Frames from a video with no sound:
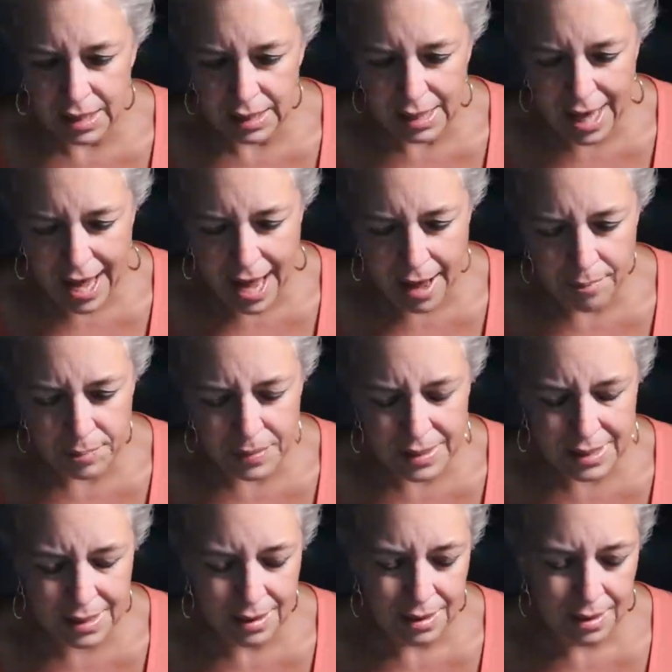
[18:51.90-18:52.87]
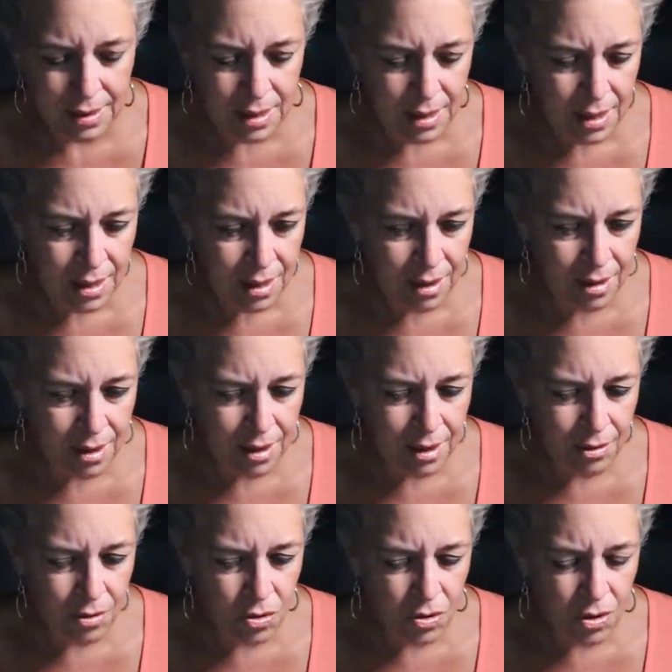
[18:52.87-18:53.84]
collapse,
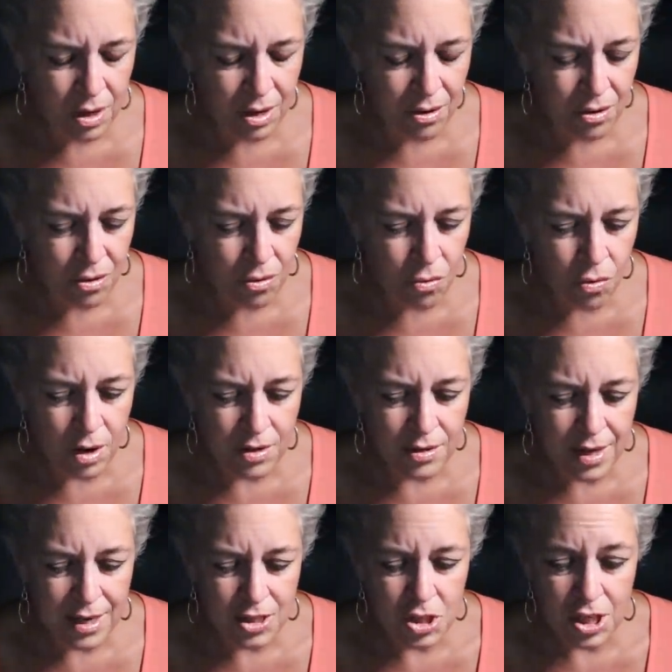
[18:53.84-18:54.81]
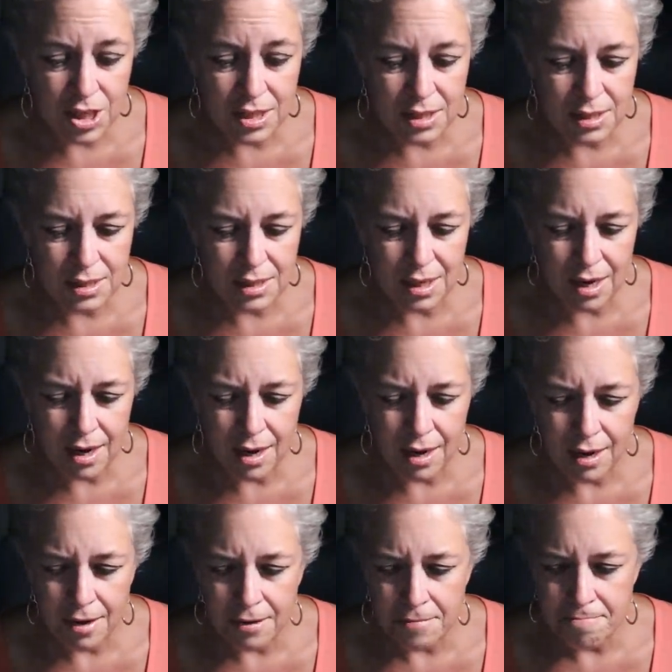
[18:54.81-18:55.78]
or they just
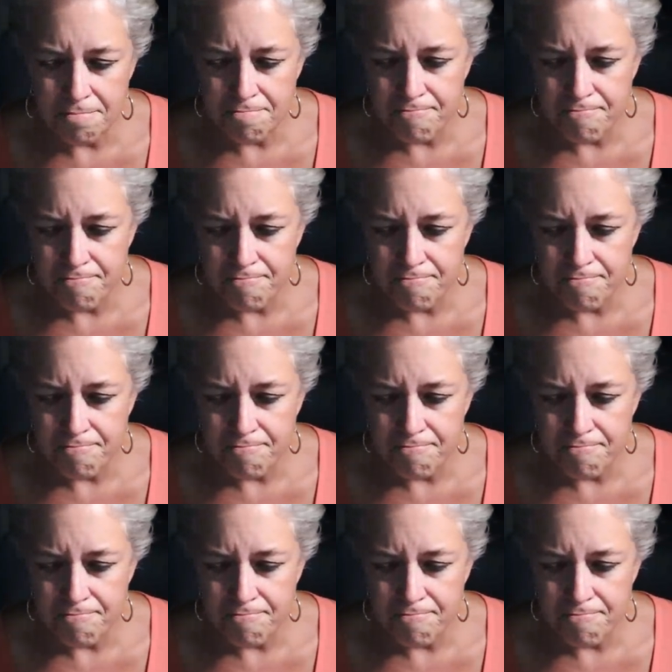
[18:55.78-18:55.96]
let